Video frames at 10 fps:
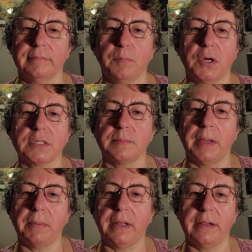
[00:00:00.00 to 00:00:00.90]
parts of
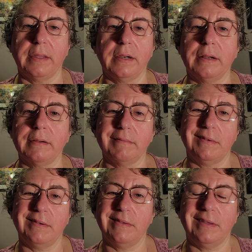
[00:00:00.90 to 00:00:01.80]
my body that
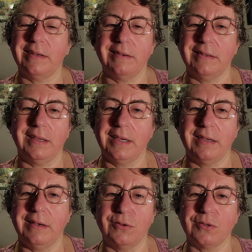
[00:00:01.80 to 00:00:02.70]
like,
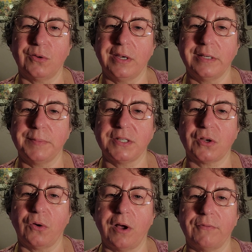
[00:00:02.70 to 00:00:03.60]
you know, don't need to be
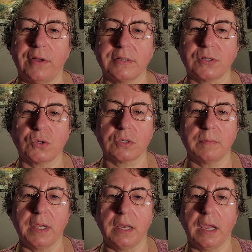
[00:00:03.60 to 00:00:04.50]
shown off on social
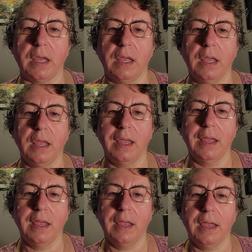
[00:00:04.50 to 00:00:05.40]
media.
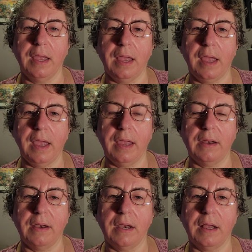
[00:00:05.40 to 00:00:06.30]

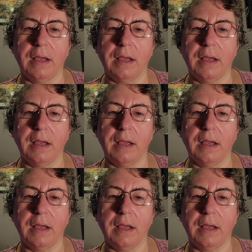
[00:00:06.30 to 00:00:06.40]
And